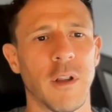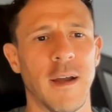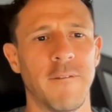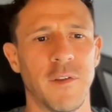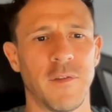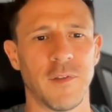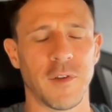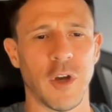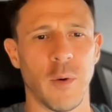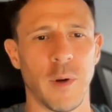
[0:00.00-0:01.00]
life is
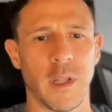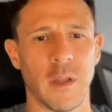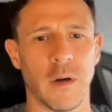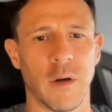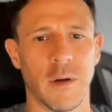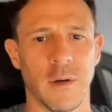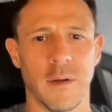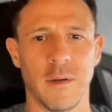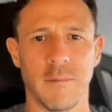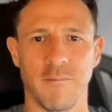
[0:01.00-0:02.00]
just going along
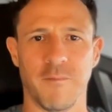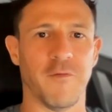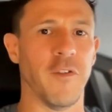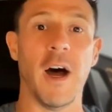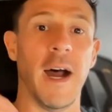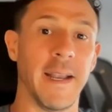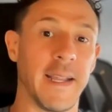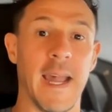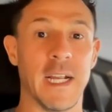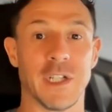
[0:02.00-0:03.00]
fine,
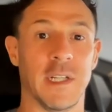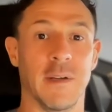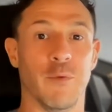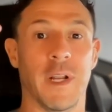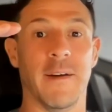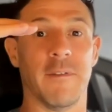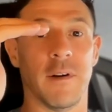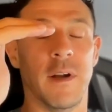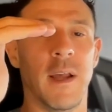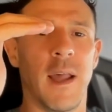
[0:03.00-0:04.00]
casually, whatever.